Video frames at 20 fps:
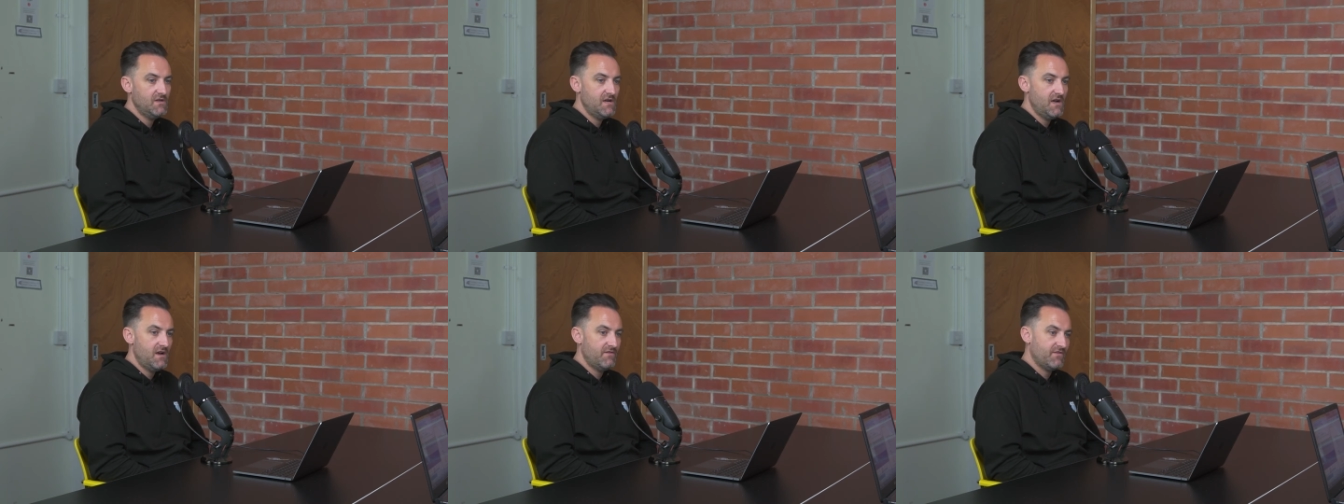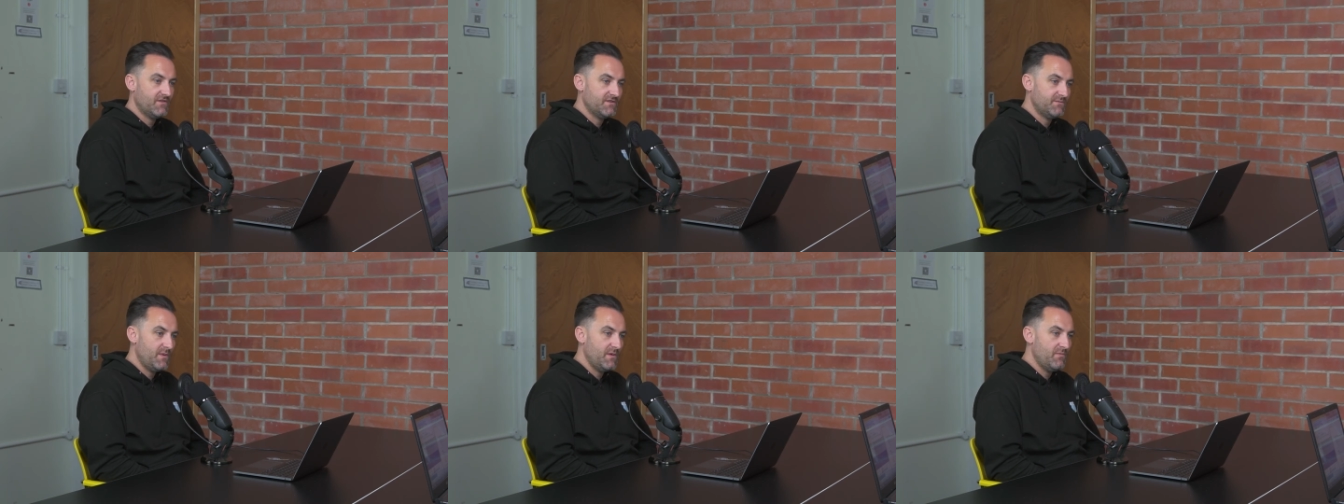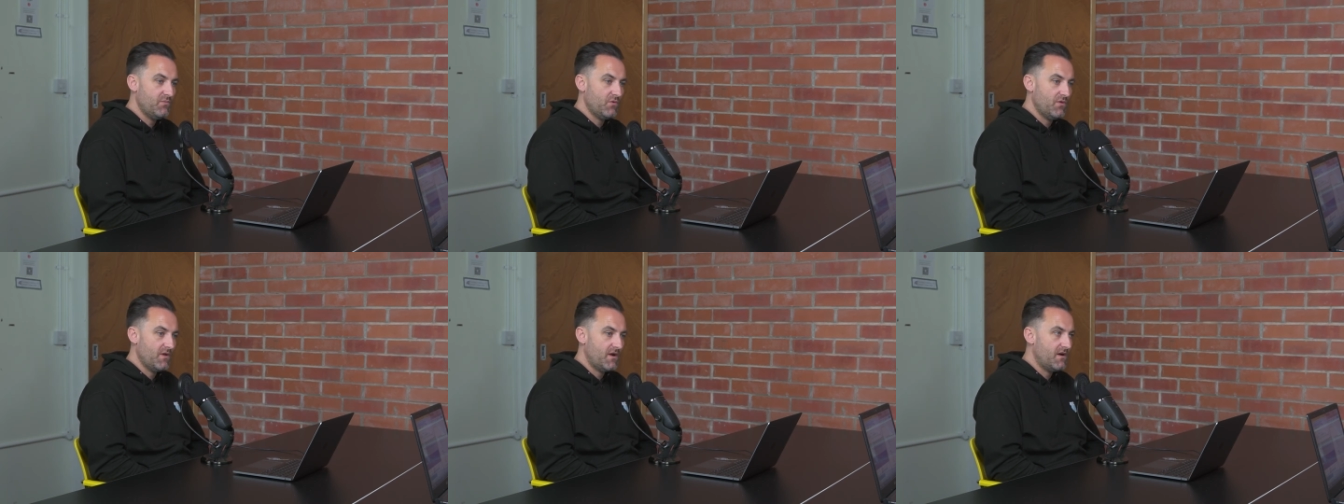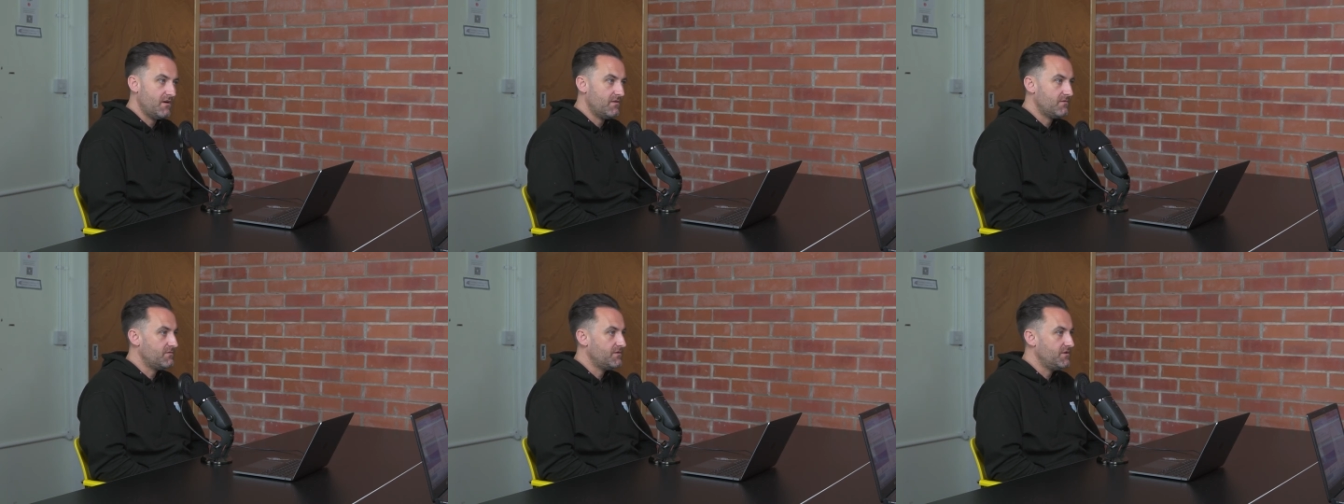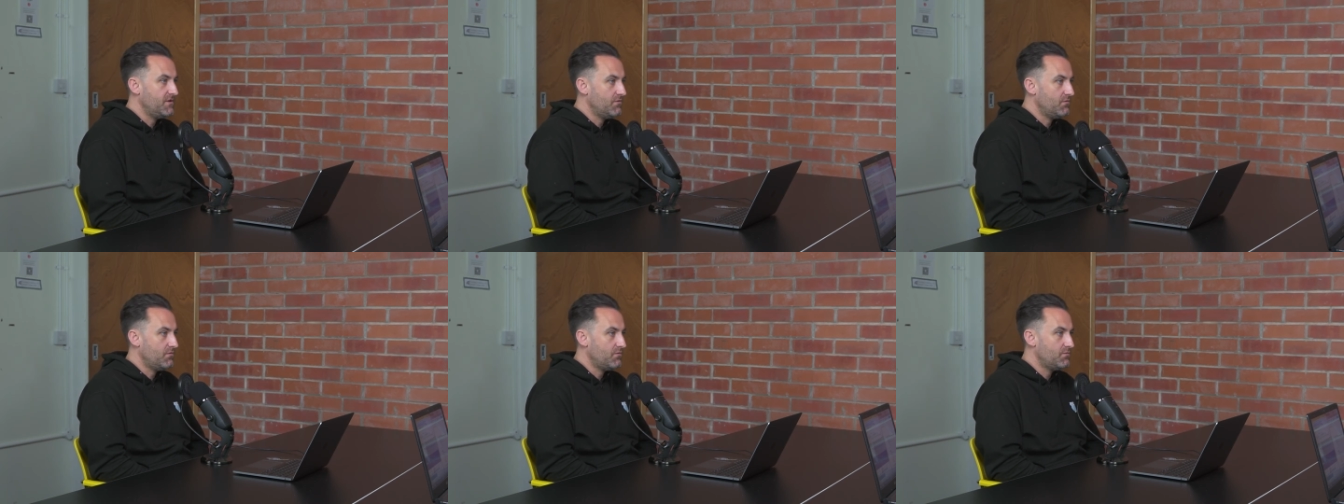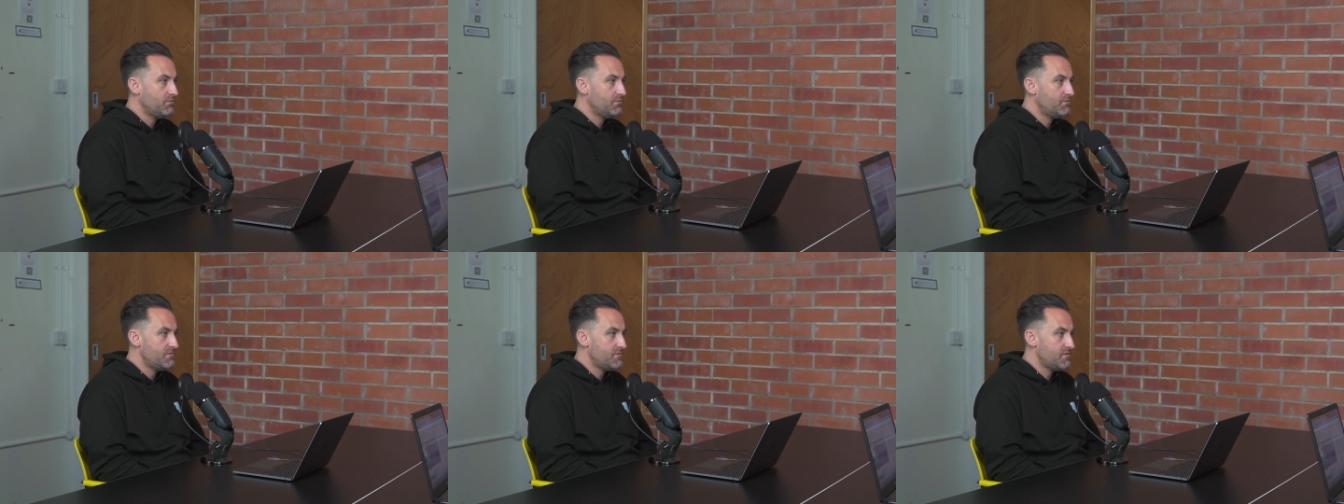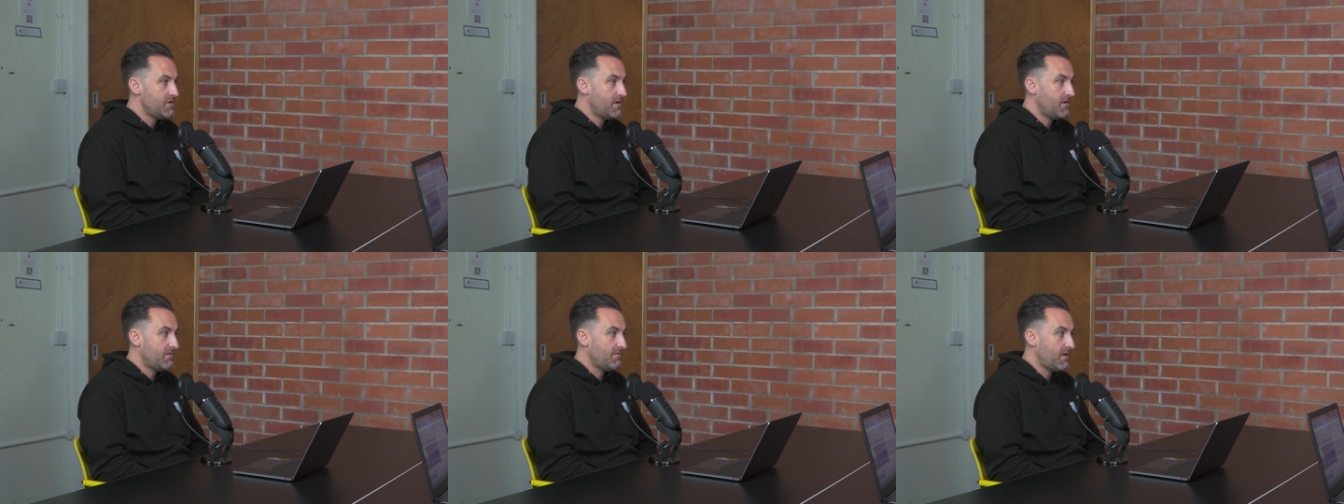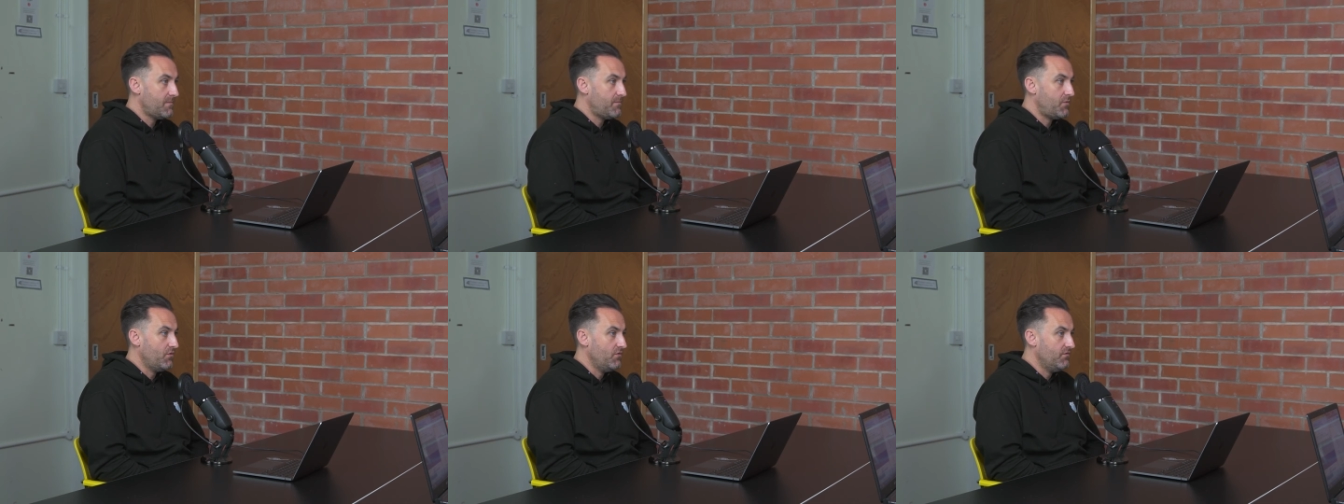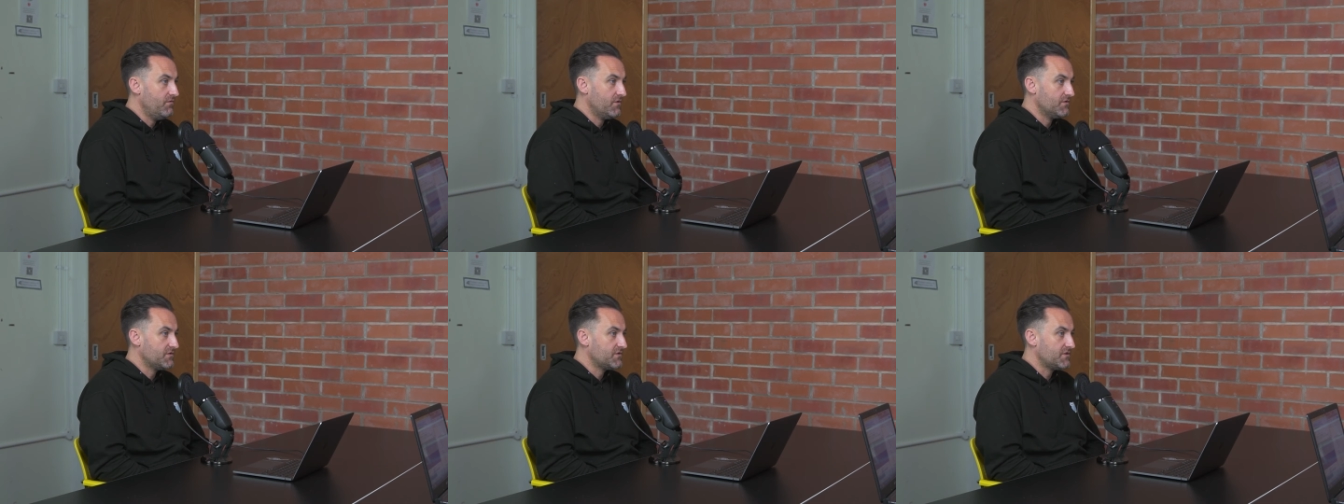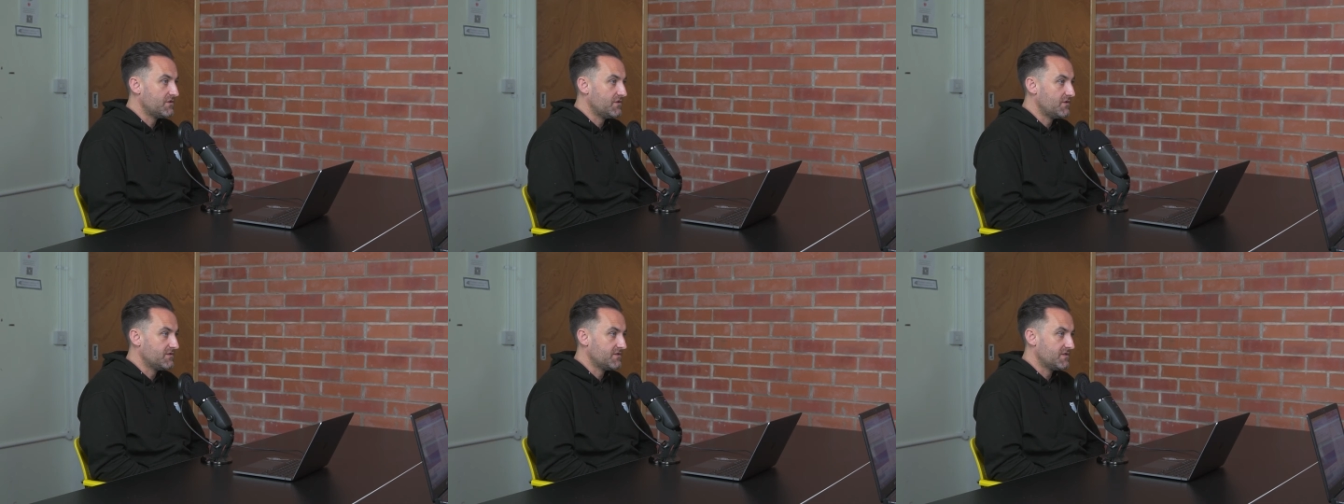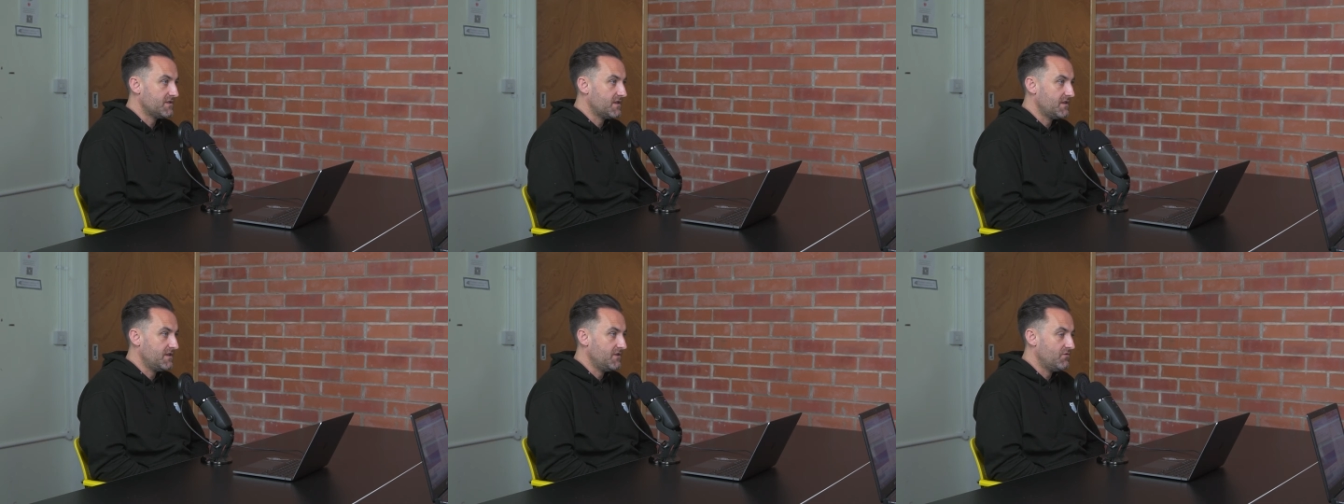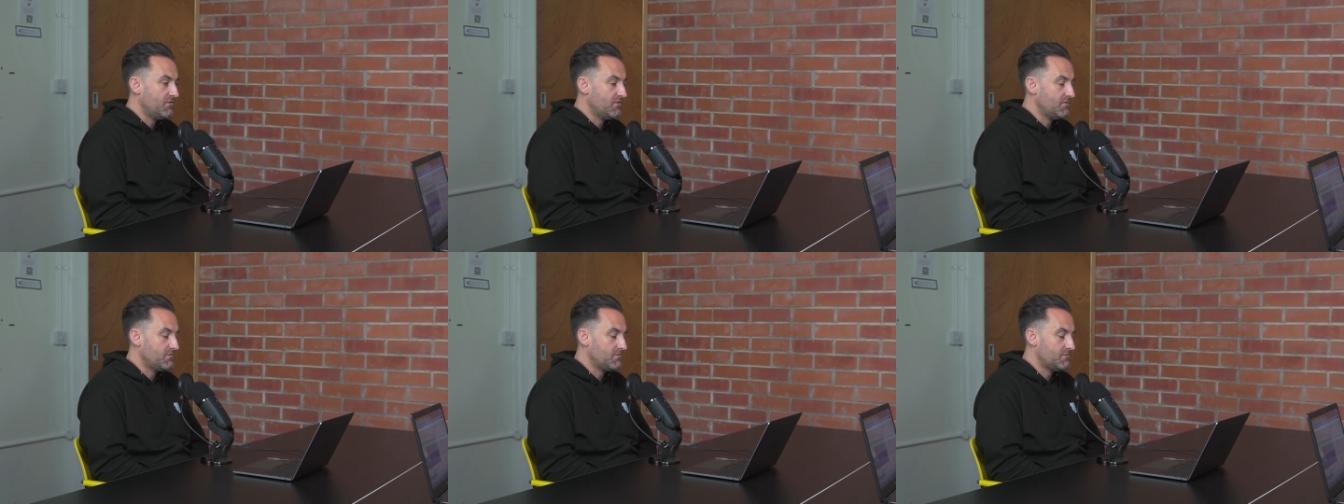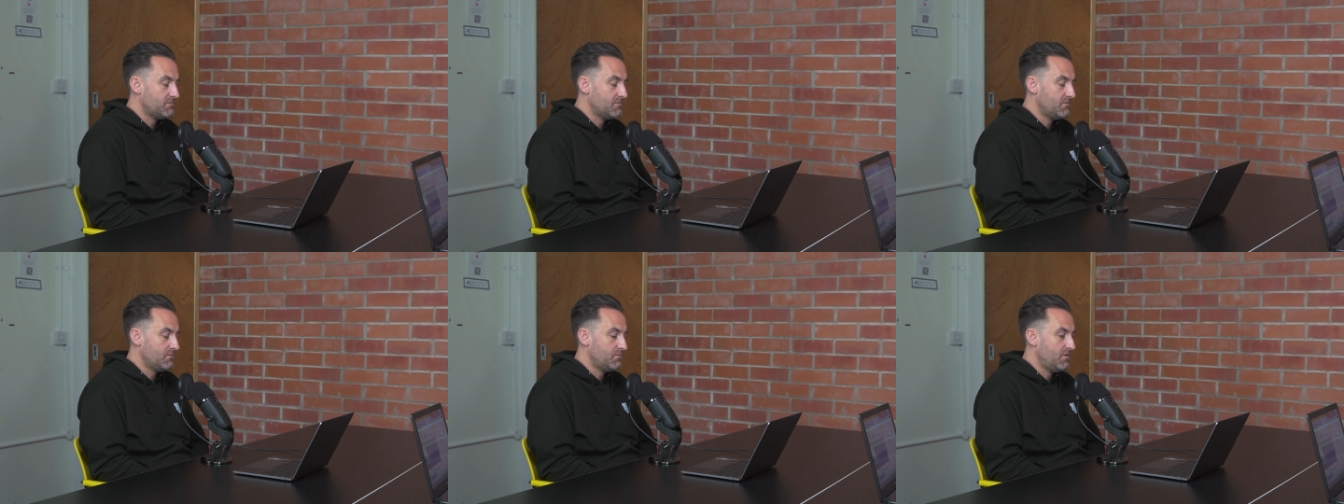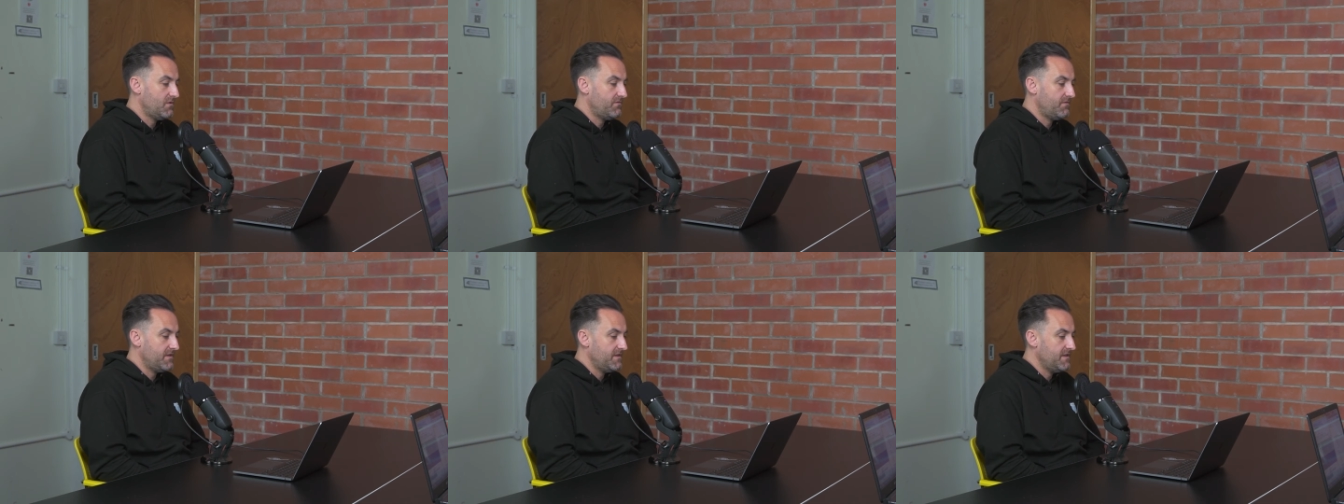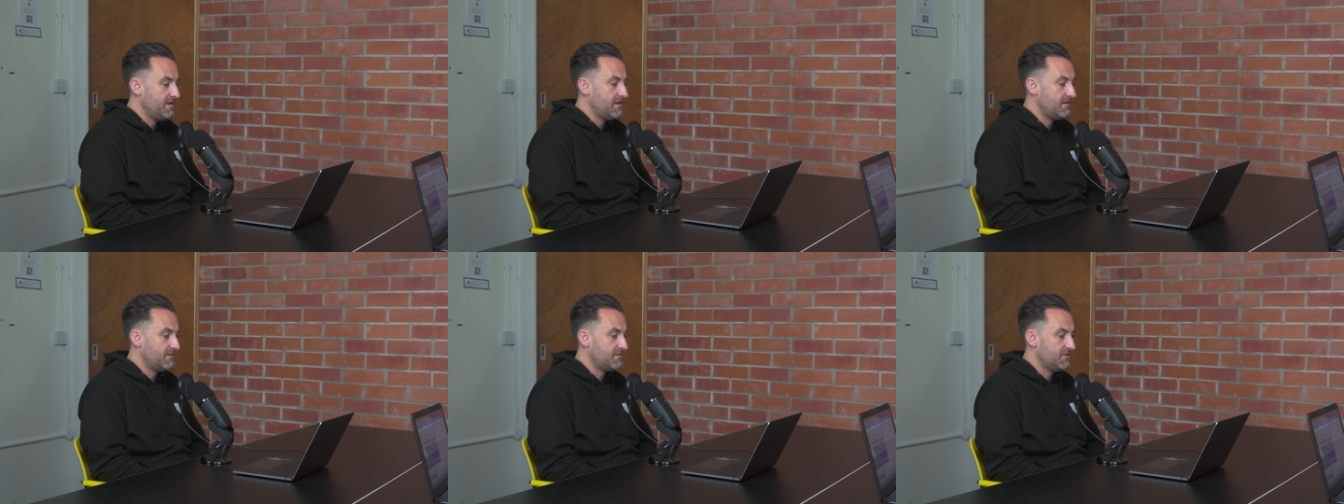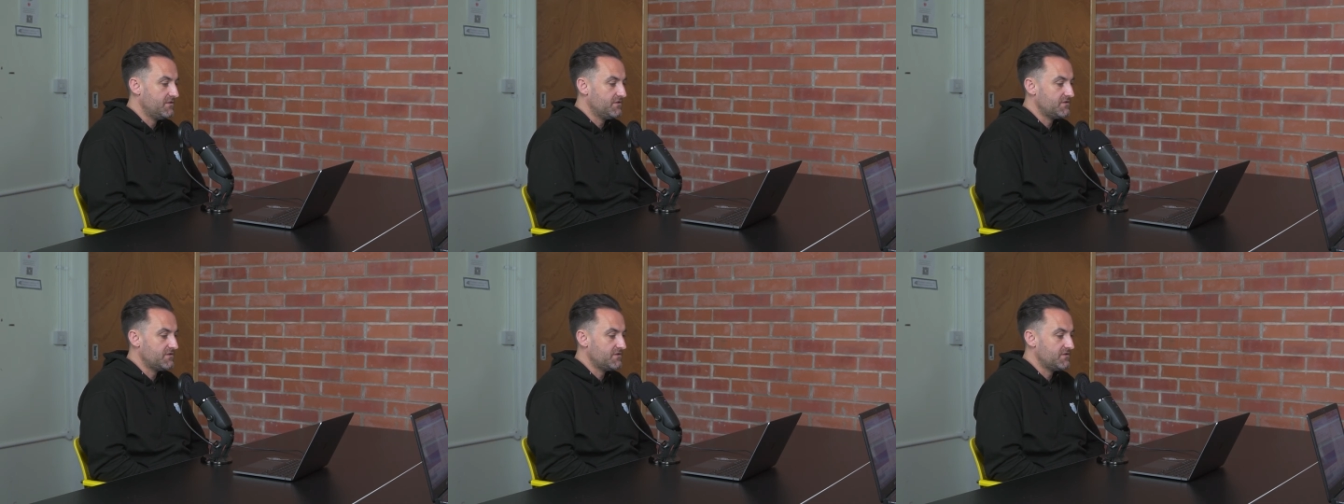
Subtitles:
If there's people that are, you know, approvers, there's, you know, within there,